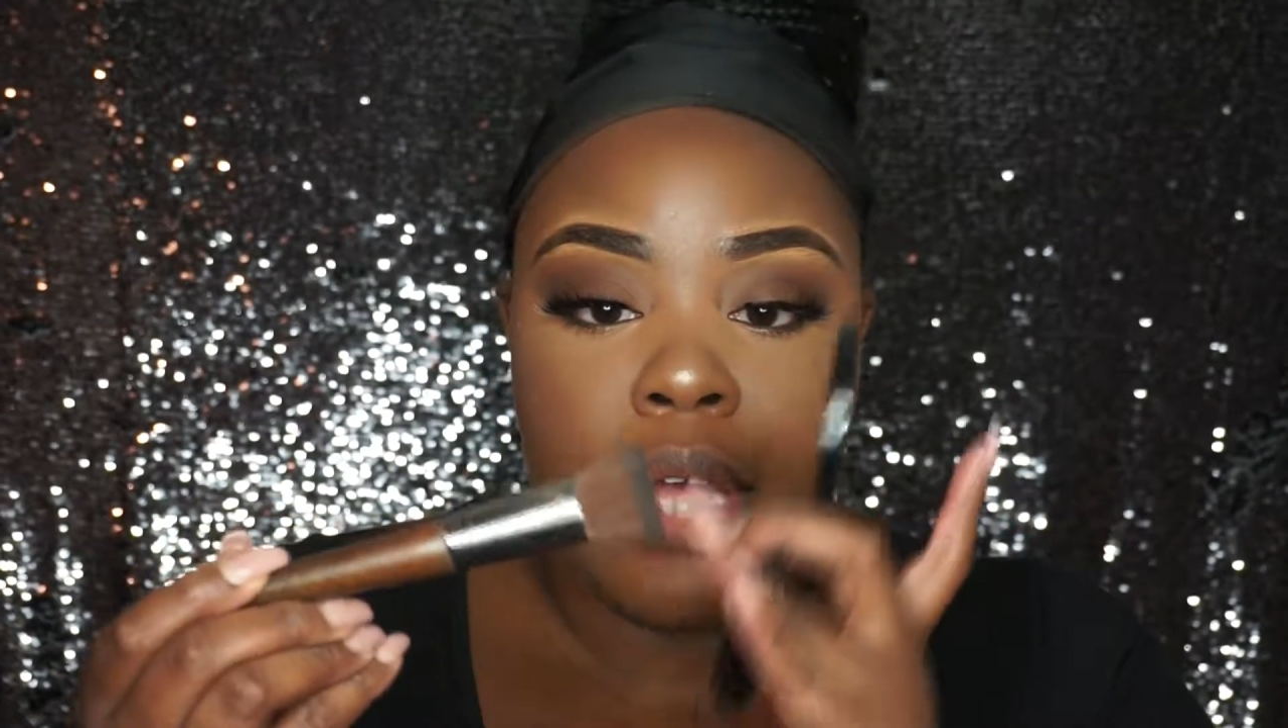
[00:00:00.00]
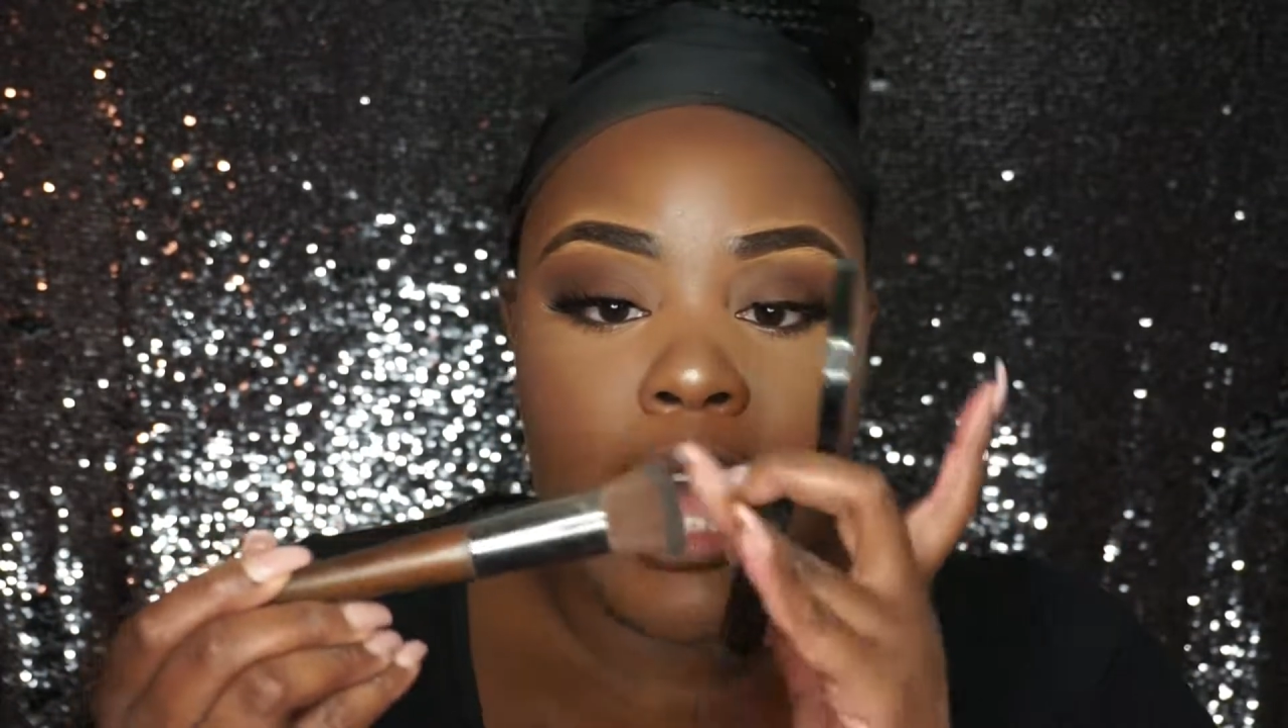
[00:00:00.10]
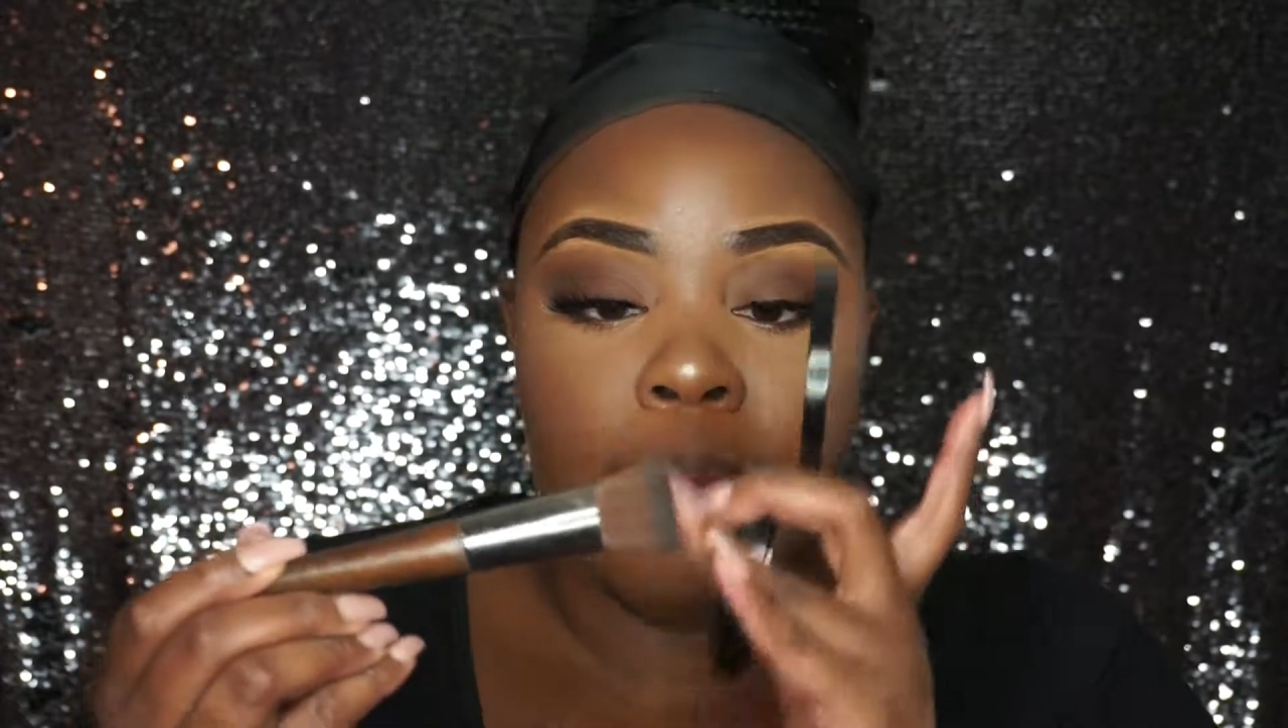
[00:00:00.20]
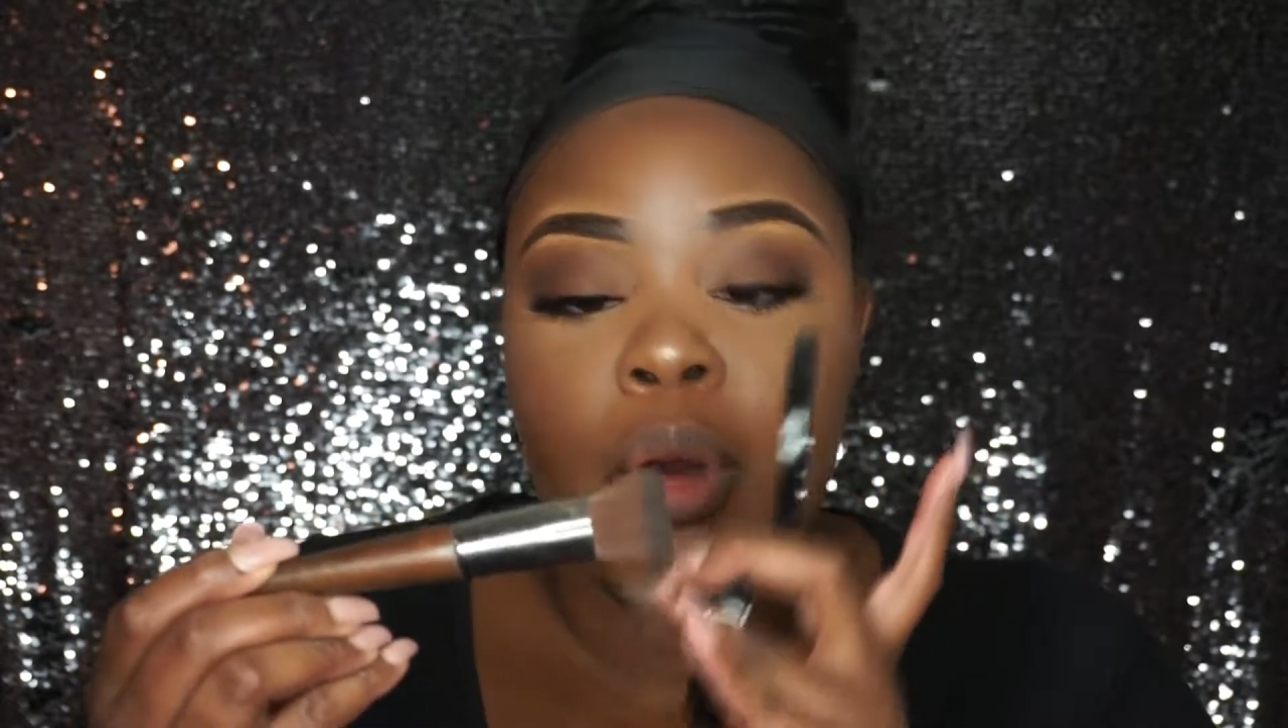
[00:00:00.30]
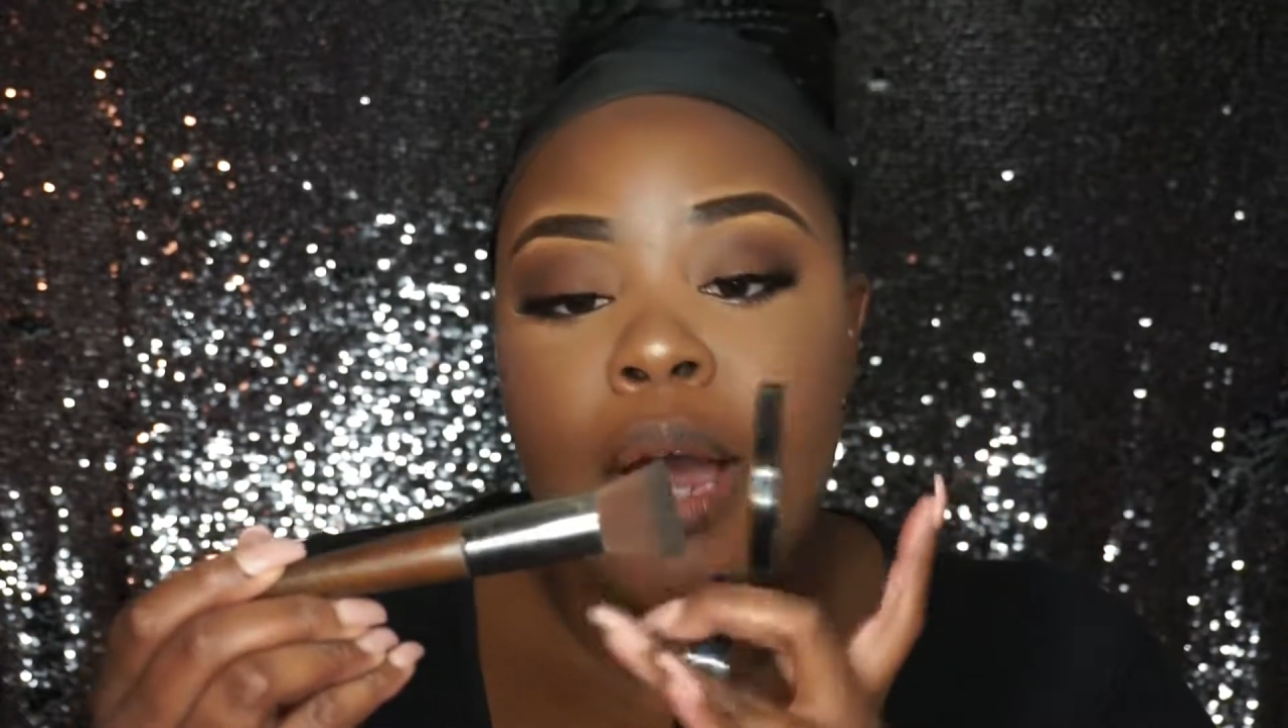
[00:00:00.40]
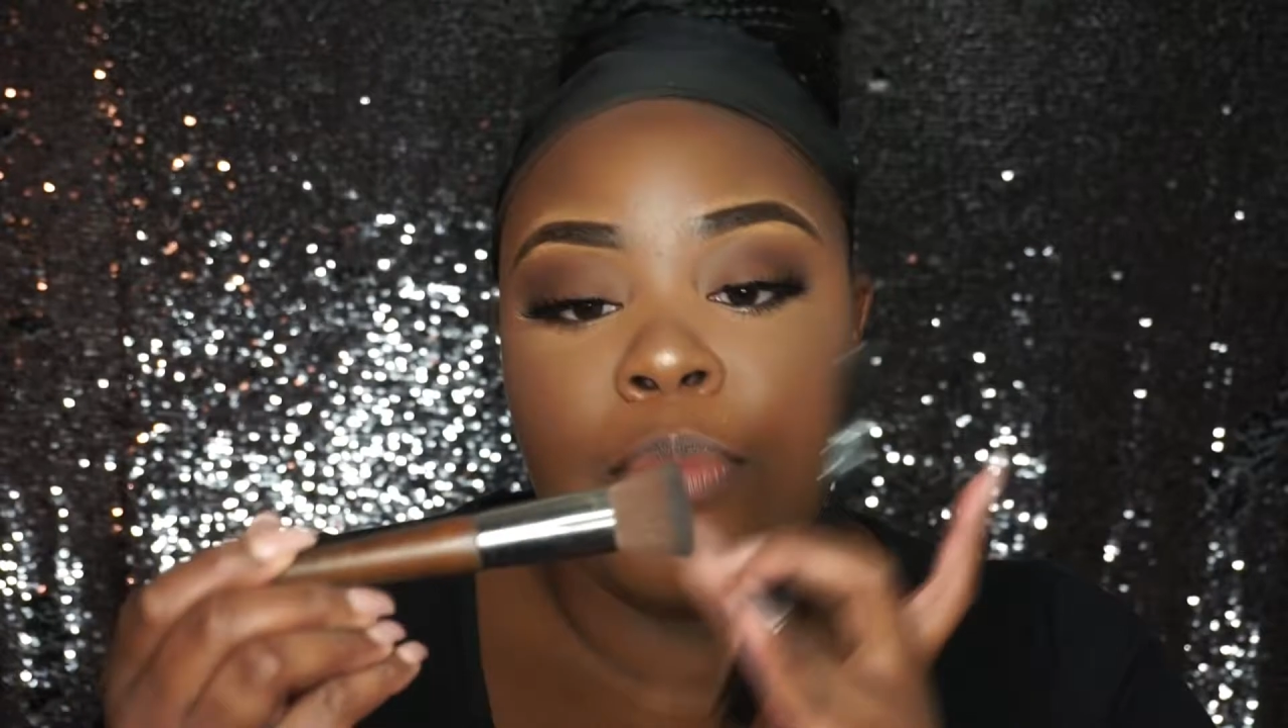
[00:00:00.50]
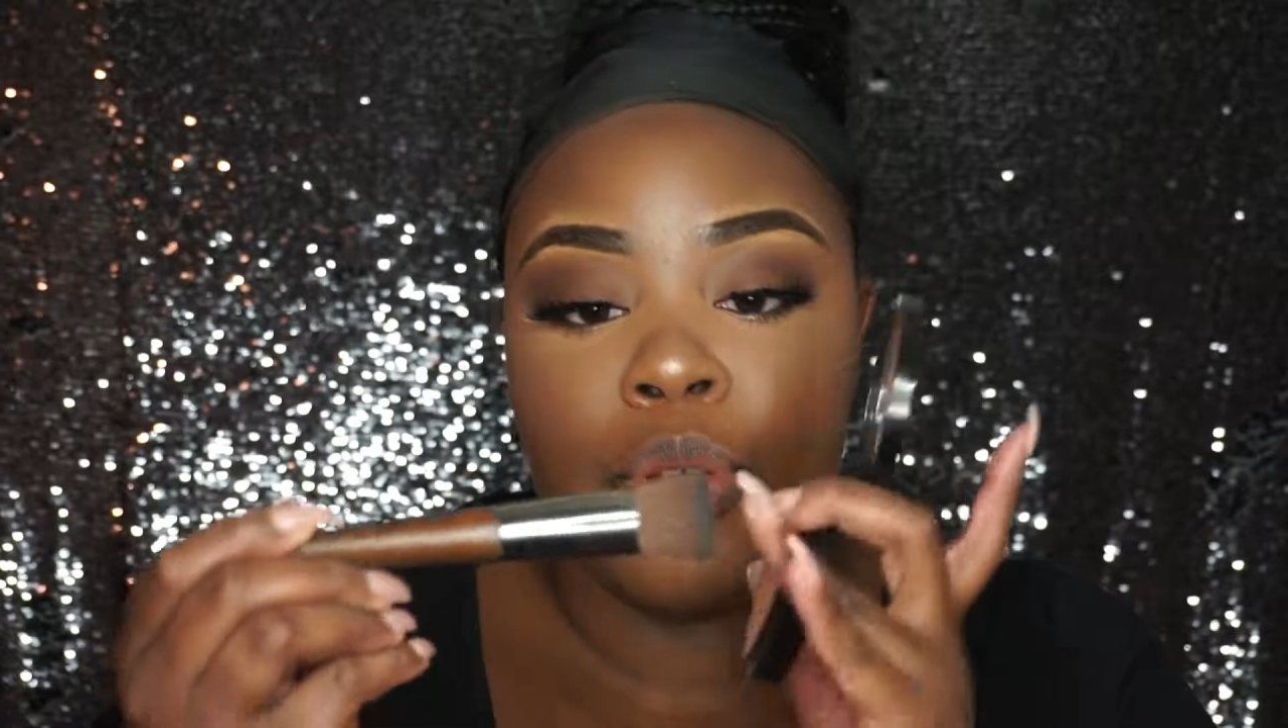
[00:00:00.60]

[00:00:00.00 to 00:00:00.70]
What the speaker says: I'm